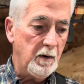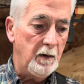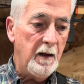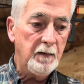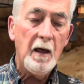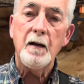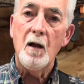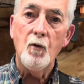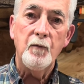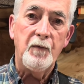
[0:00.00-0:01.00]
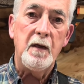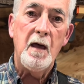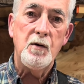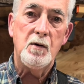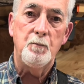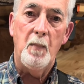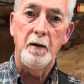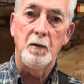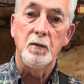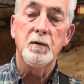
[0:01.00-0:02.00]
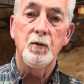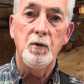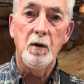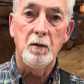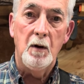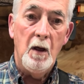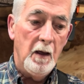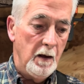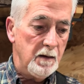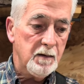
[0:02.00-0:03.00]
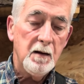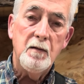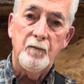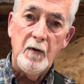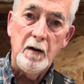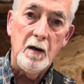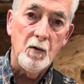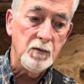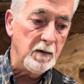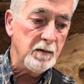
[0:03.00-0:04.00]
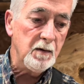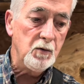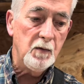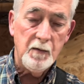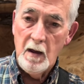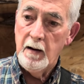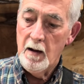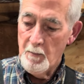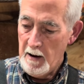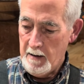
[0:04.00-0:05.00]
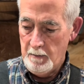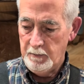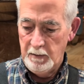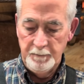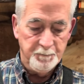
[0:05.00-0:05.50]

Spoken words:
And hit that notification bell so you can see the videos as soon as they come out.